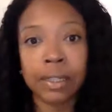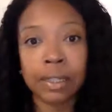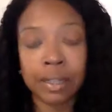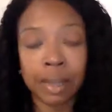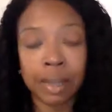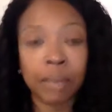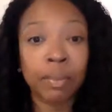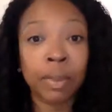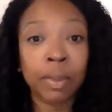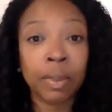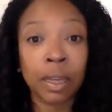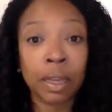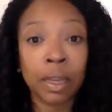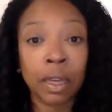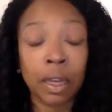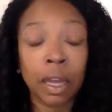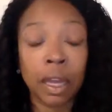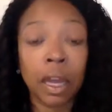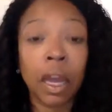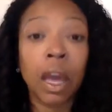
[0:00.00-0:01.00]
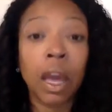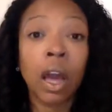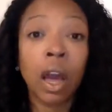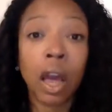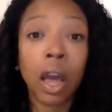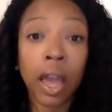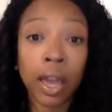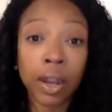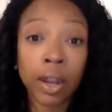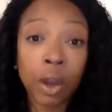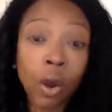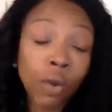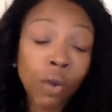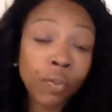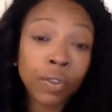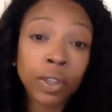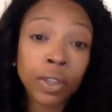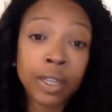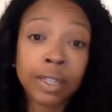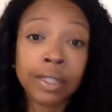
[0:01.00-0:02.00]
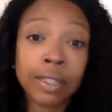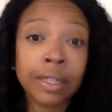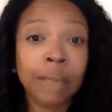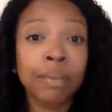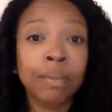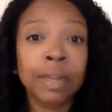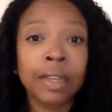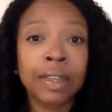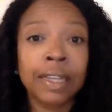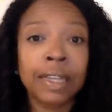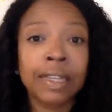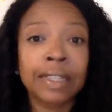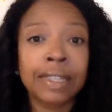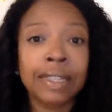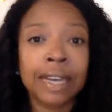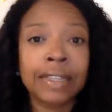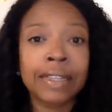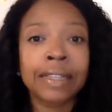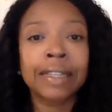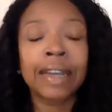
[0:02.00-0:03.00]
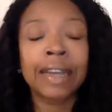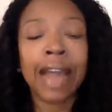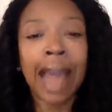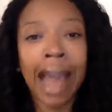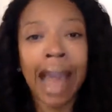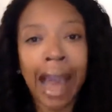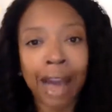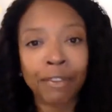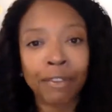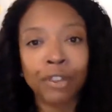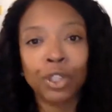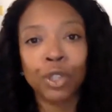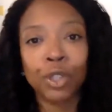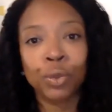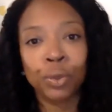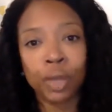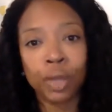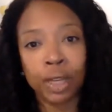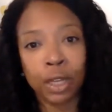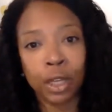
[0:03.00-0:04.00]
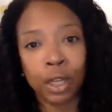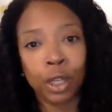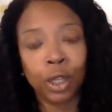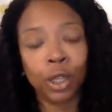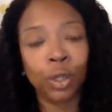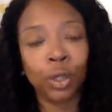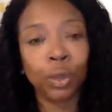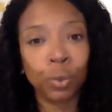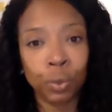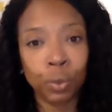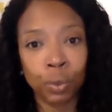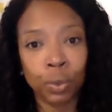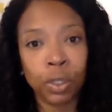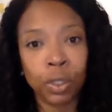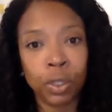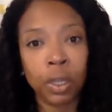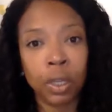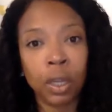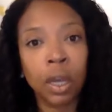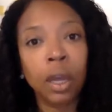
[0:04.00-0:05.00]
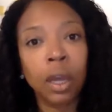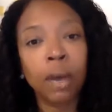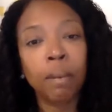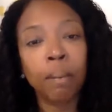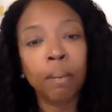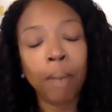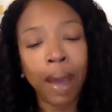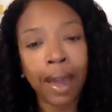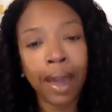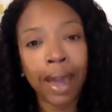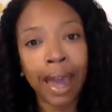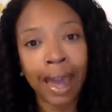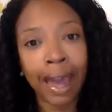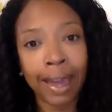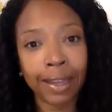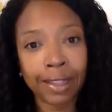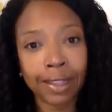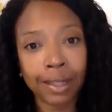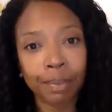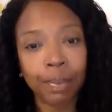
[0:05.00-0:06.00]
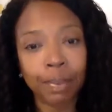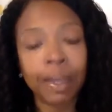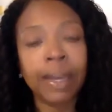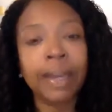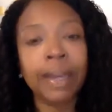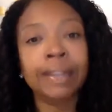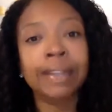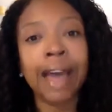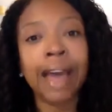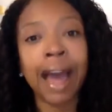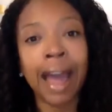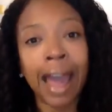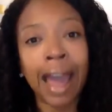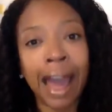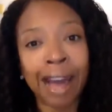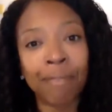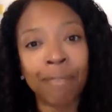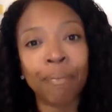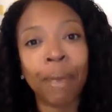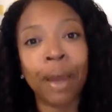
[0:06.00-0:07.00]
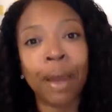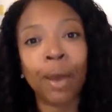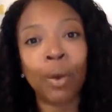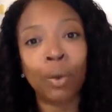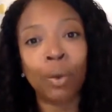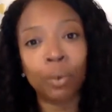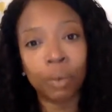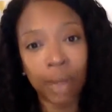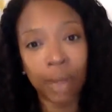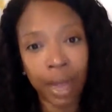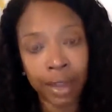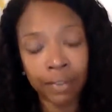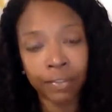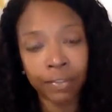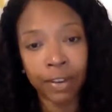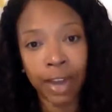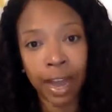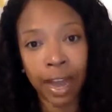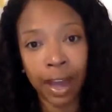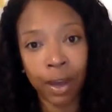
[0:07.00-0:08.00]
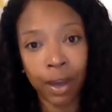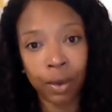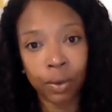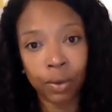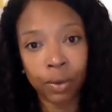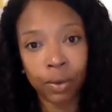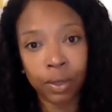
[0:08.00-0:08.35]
something, and hopefully something, that doesn't have to include my ex, because I have my own life now.